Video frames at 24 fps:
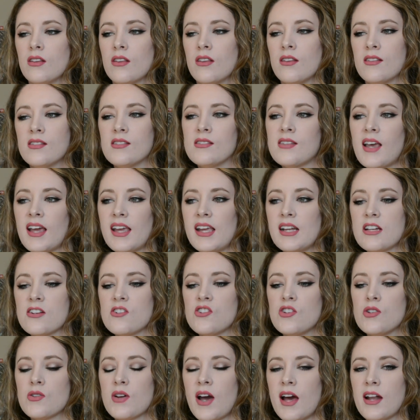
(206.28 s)
the second
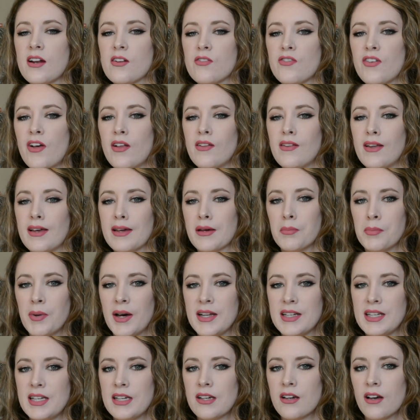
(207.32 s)
issue kind of felt like a
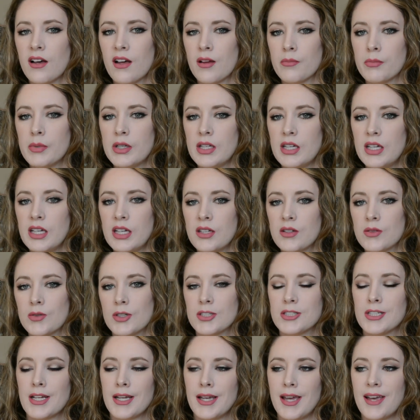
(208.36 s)
buddy comedy,
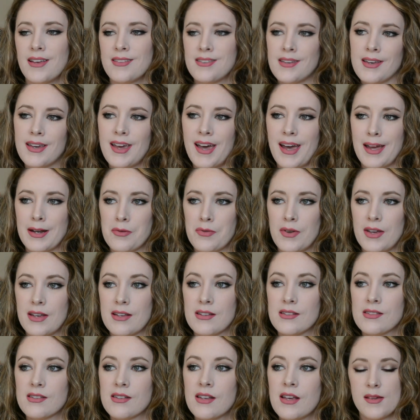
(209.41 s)
which I guess it kind of
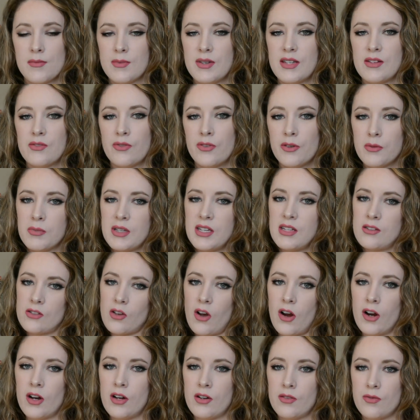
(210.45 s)
is. I mean, for me it's
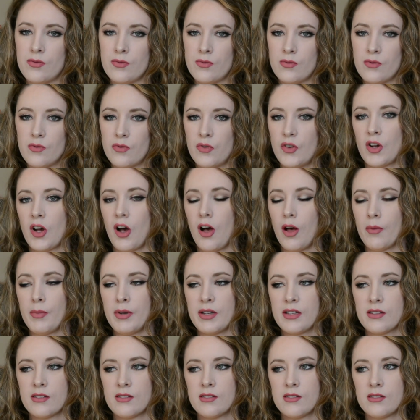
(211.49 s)
hard for
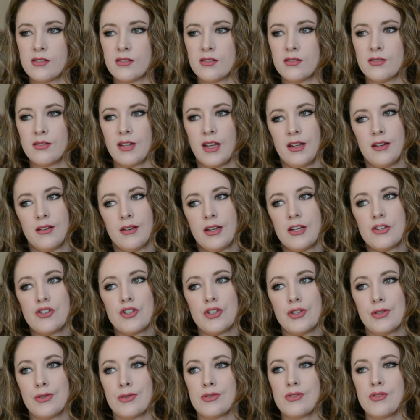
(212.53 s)
comics and
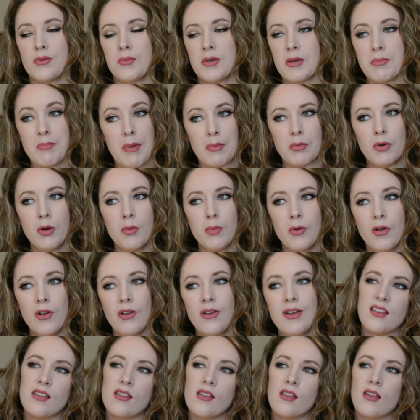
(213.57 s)
issues to be
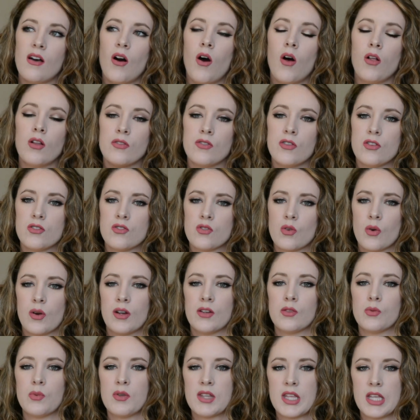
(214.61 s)
memorable. All of the
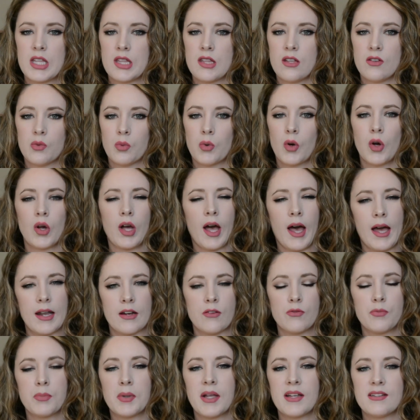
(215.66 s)
stories within this world kind
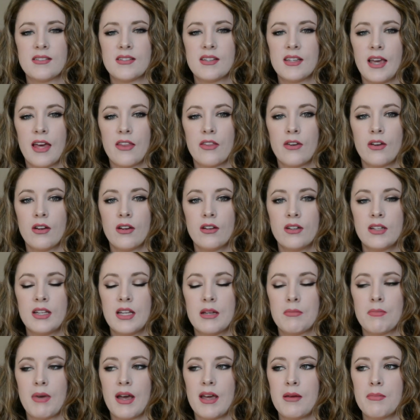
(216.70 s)
of blend together,
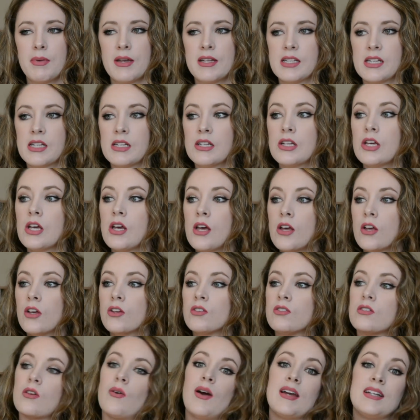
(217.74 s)
in my opinion.
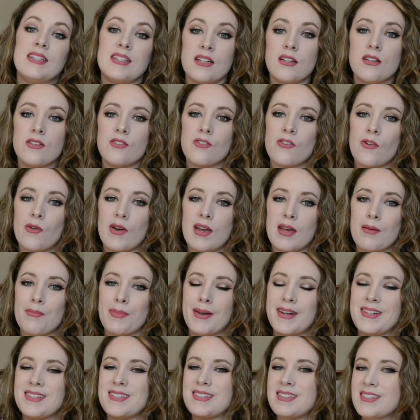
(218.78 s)
So I did enjoy it,
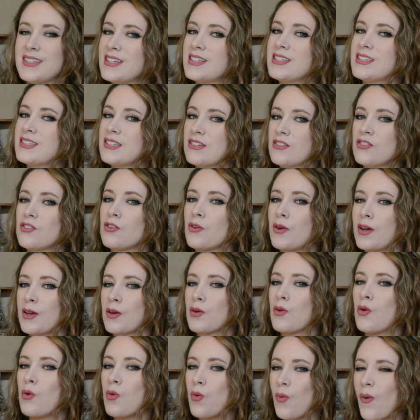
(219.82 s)
but I didn't enjoy it
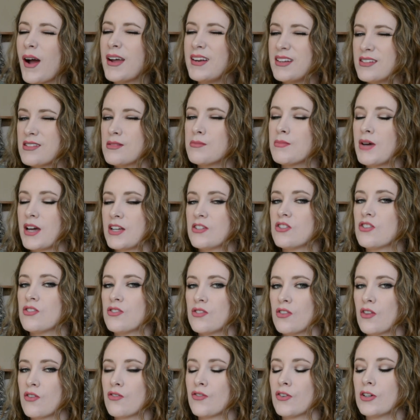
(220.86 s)
quite as much
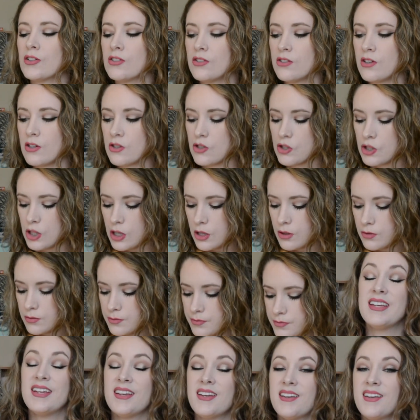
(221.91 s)
as the first issue.
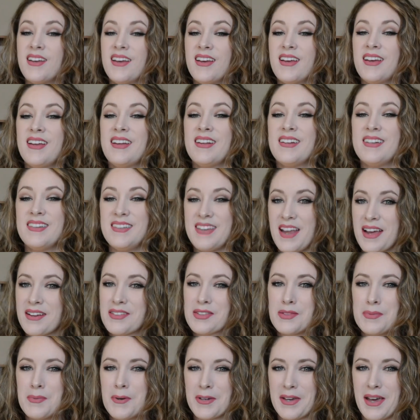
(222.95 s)

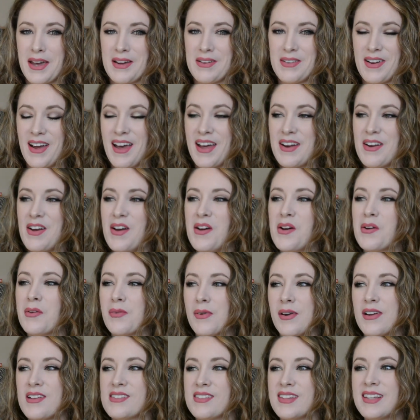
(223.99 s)
Next book I read
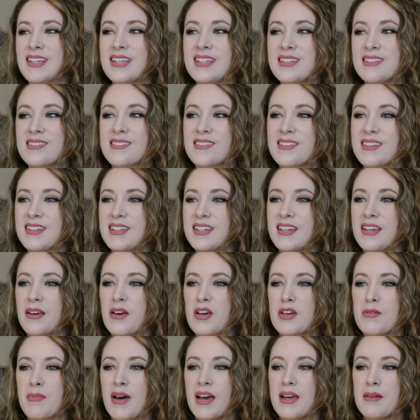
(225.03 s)
was easily
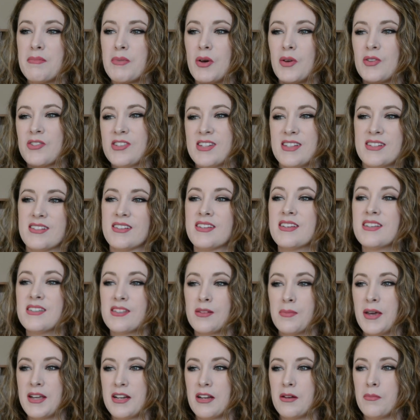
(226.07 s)
my most
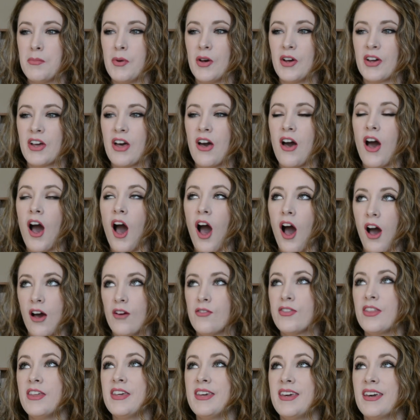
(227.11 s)
anticipated book
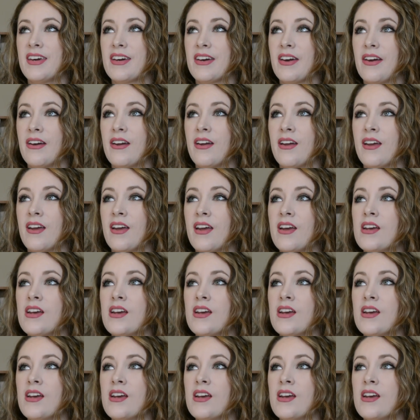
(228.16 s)
of the year.